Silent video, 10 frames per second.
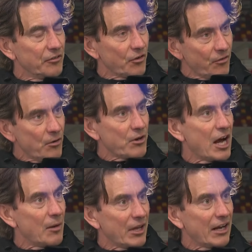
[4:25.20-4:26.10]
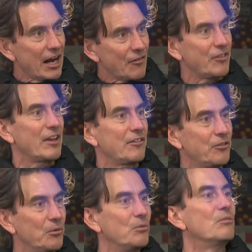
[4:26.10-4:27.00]
If you're very calm that after that,
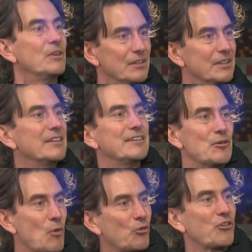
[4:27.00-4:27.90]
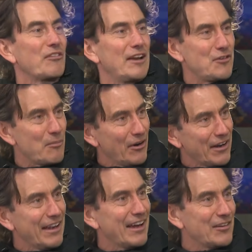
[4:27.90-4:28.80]
your emotions have left your
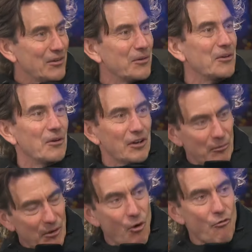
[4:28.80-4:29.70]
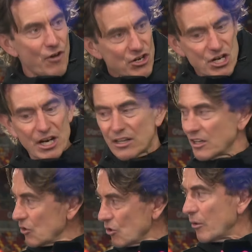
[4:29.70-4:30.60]
body and you're a little bit more fresh again, and
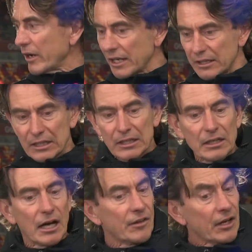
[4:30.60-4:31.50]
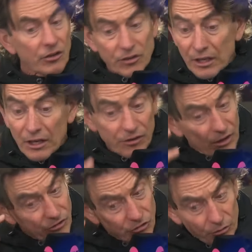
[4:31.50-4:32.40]
then you go again. And then I think
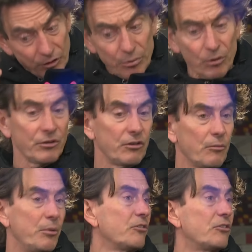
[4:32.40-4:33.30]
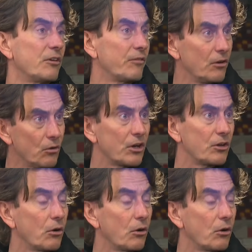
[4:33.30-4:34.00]
it's hugely important that you're positive and look at the...